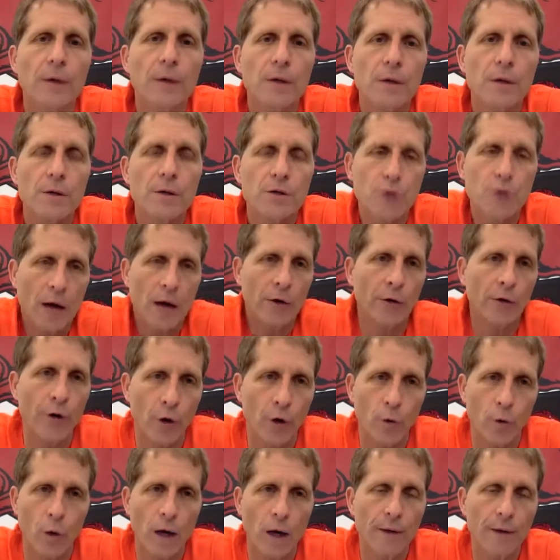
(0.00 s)
So I don't know
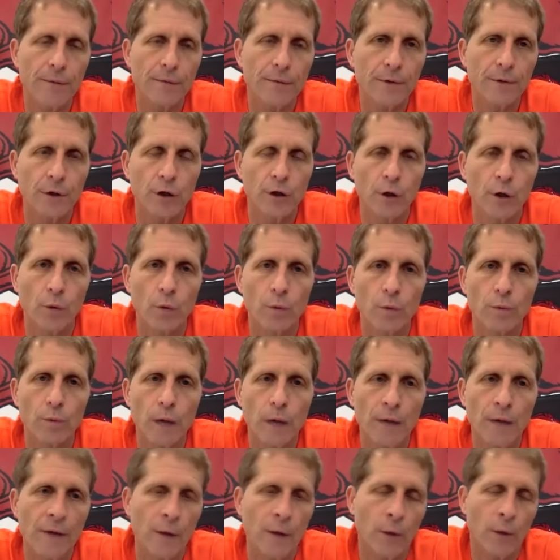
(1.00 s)
what, you know,
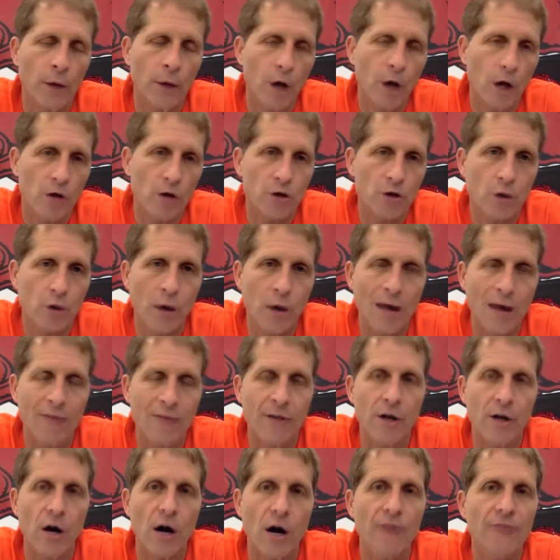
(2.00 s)
and then we also have
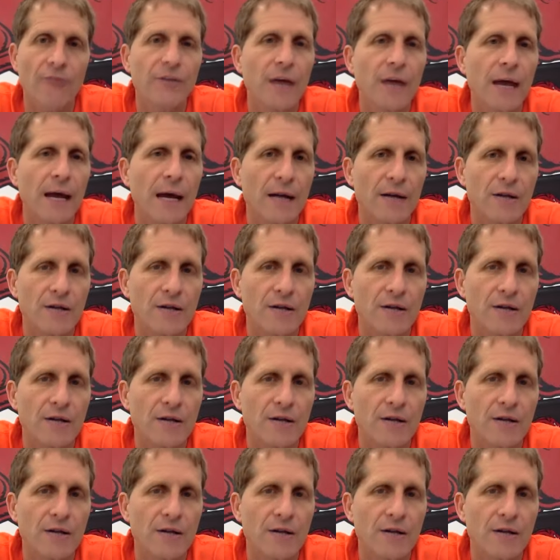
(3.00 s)
the off day on